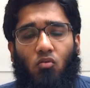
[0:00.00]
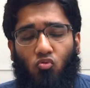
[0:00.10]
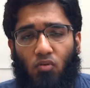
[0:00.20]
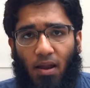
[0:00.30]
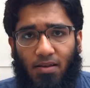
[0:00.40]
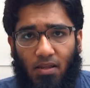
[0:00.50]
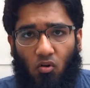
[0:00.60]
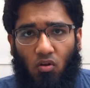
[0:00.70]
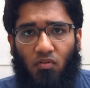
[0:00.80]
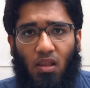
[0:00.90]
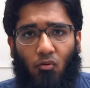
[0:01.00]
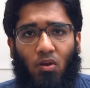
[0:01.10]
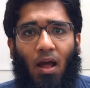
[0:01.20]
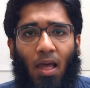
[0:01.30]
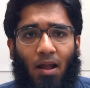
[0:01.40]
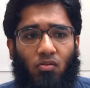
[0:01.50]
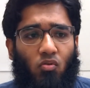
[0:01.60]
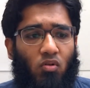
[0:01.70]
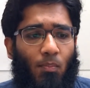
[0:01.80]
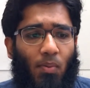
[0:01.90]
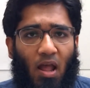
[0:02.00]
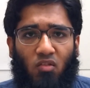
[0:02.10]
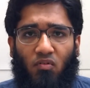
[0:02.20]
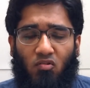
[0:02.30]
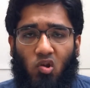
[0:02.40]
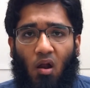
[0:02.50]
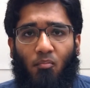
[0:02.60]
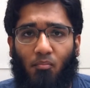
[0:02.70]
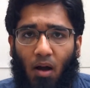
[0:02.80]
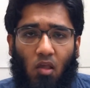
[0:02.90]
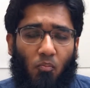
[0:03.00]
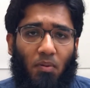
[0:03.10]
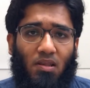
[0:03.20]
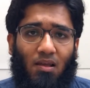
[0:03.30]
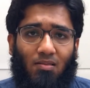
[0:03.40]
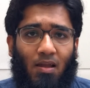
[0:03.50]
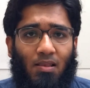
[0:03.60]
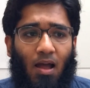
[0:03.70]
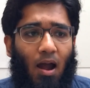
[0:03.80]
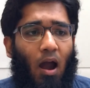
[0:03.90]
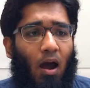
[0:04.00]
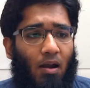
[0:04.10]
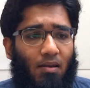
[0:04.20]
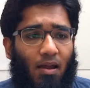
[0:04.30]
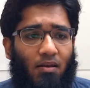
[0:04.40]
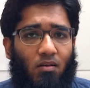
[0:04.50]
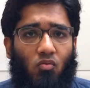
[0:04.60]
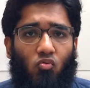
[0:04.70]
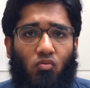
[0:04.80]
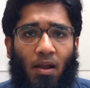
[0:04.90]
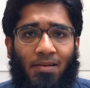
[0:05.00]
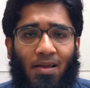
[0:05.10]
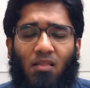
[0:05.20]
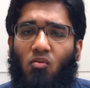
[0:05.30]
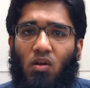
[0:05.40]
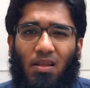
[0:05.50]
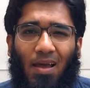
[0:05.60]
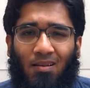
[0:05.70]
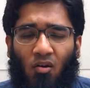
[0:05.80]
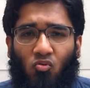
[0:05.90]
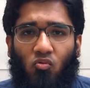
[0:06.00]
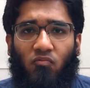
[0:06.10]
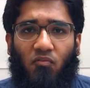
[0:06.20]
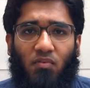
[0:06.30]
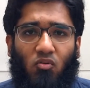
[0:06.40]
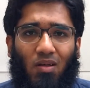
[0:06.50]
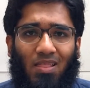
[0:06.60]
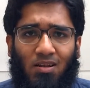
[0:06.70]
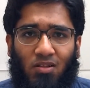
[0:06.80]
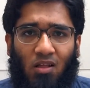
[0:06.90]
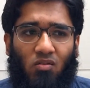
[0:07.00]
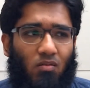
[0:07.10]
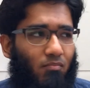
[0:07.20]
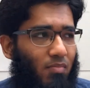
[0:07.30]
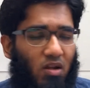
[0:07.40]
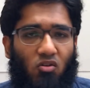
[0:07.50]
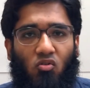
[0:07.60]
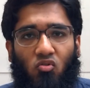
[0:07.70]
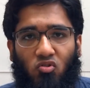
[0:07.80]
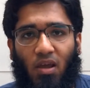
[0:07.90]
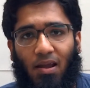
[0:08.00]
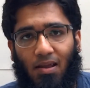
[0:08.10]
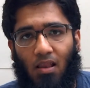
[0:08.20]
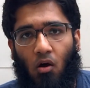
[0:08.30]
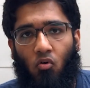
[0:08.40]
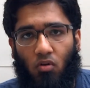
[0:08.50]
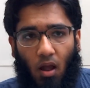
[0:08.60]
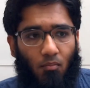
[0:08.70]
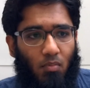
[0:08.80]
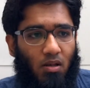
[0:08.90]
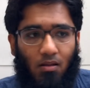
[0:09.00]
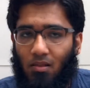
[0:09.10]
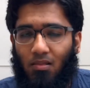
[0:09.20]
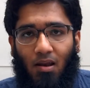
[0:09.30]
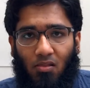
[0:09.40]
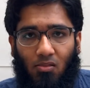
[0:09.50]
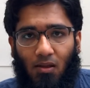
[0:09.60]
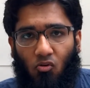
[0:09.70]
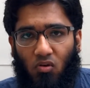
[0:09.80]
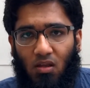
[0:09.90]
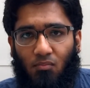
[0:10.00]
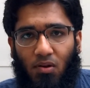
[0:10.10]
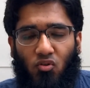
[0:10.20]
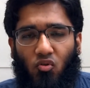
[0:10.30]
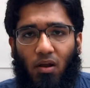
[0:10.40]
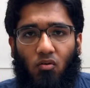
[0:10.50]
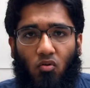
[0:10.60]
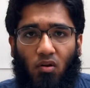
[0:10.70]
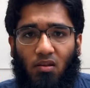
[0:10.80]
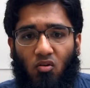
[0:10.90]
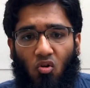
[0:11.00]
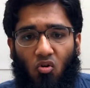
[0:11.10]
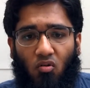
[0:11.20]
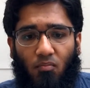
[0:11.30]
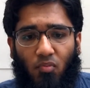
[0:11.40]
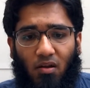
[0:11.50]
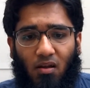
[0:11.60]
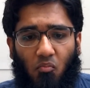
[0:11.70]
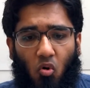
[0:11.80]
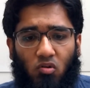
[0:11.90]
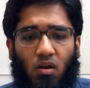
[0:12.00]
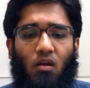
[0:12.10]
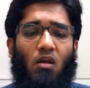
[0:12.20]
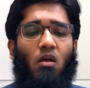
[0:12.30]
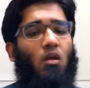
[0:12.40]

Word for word: 290 only without the X, so the price will drop. My opinion is that the R9 290X you can get around $250. Just make sure to check it out. I mean, is there a sale on eBay, Newegg, or in your local brick and mortar?